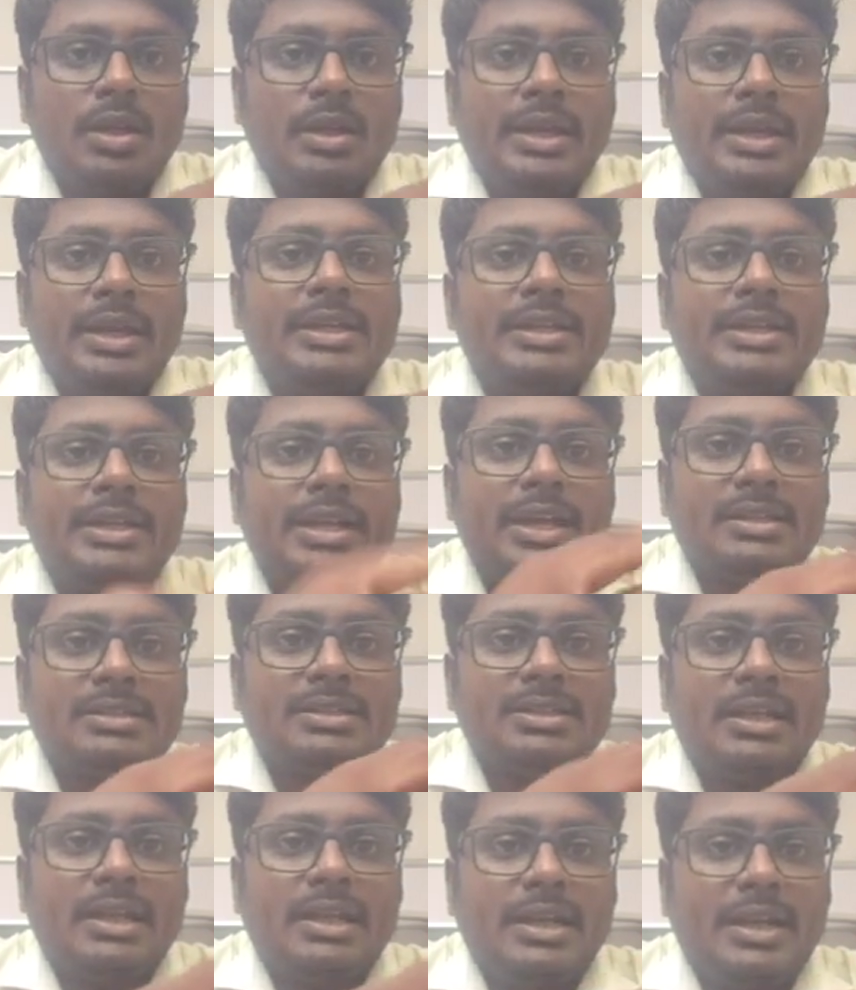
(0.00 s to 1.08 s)
It takes
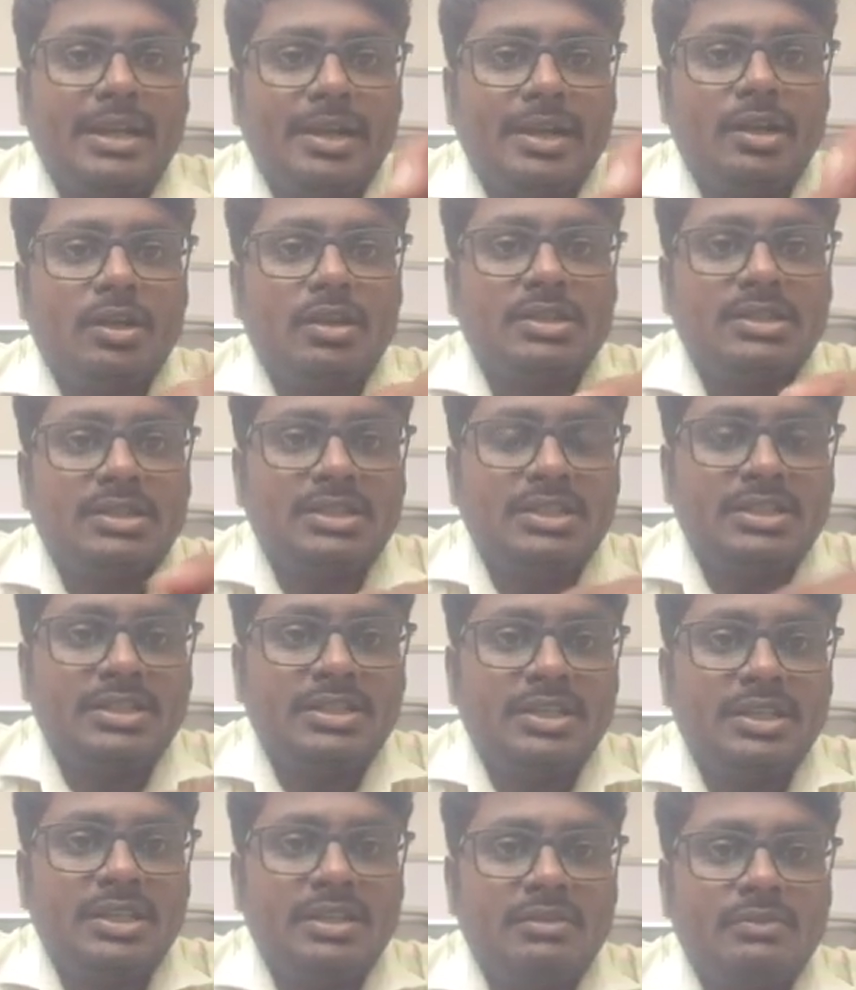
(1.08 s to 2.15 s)
data
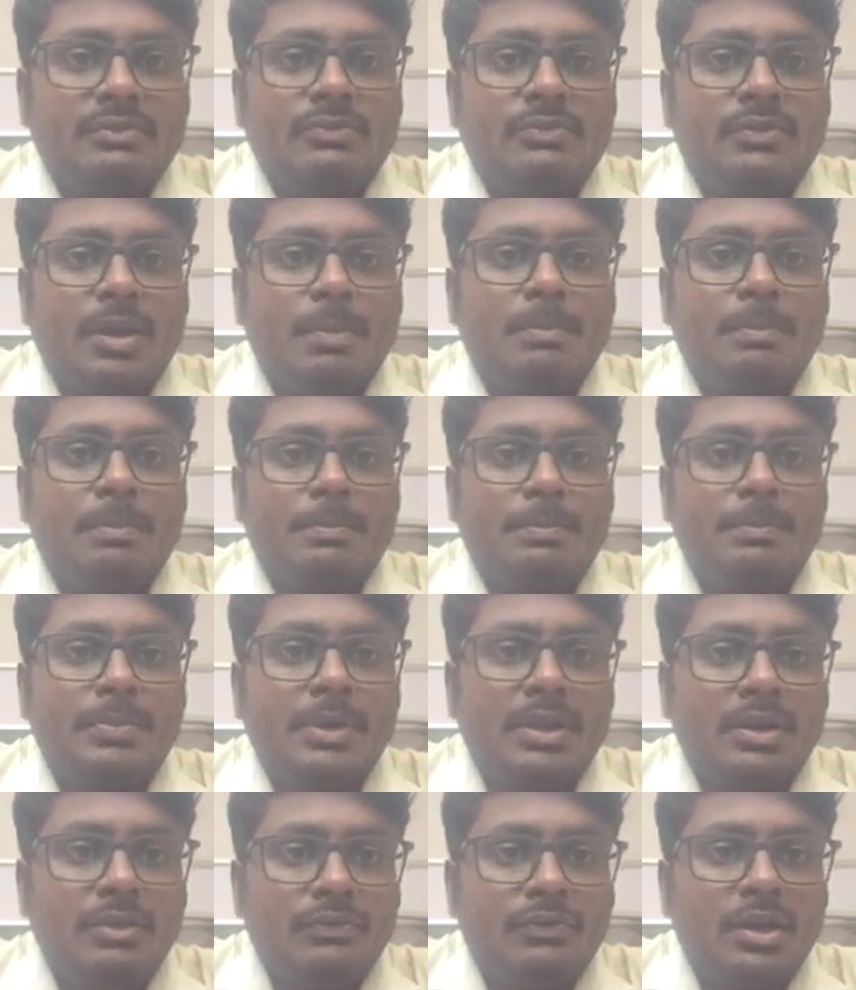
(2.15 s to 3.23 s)
serially from
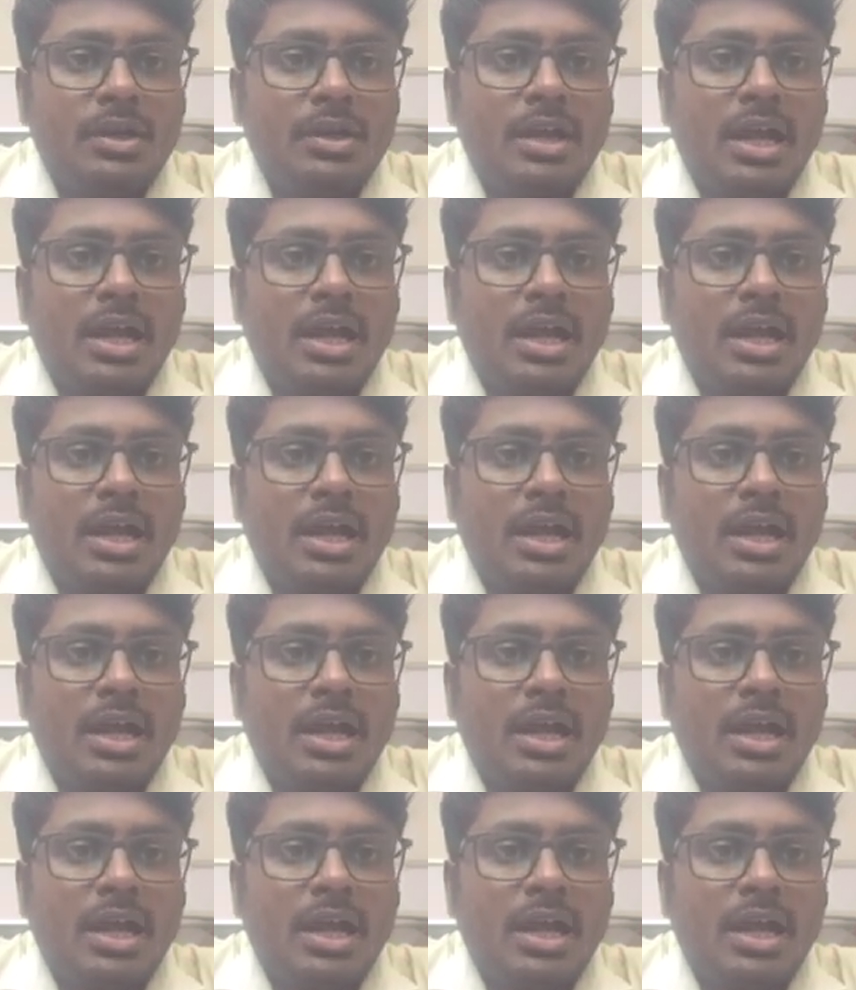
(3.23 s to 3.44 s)
peripheral